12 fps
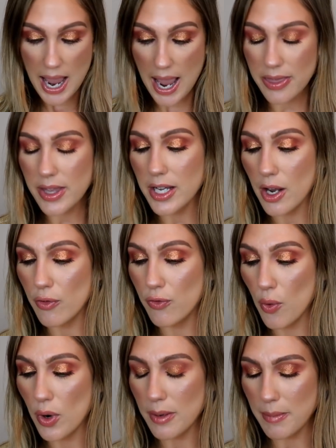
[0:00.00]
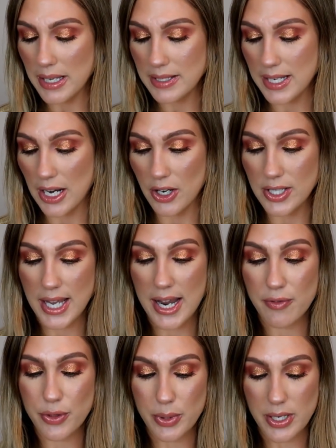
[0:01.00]
And then for mascaras, I
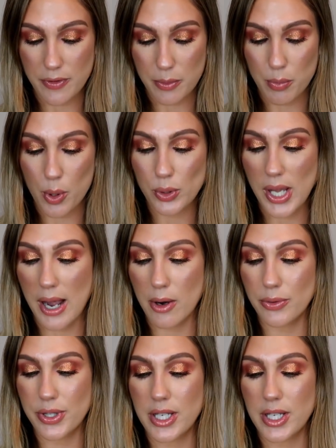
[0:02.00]
have three of them pulled out.